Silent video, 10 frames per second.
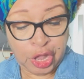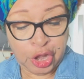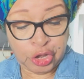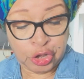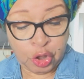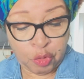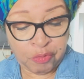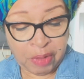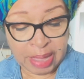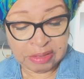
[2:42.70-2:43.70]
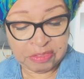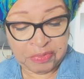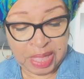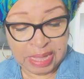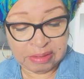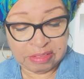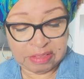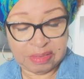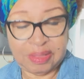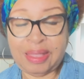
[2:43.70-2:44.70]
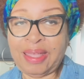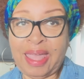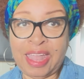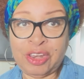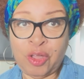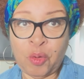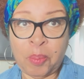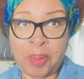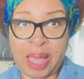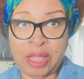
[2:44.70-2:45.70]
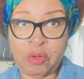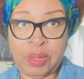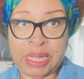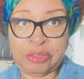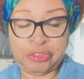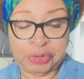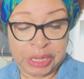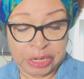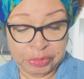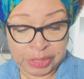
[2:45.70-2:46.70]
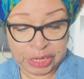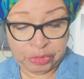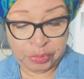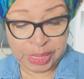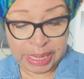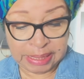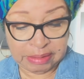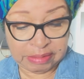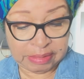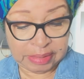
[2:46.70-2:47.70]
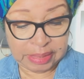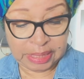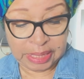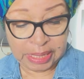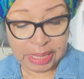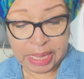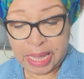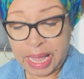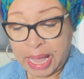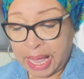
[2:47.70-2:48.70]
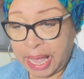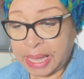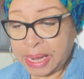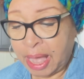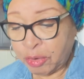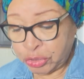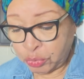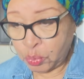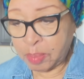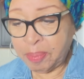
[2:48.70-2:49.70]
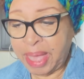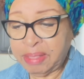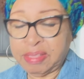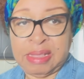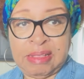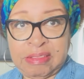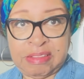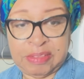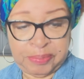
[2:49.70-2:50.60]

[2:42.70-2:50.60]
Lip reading: no phosphates, and no bioengineered ingredients. And how you will make this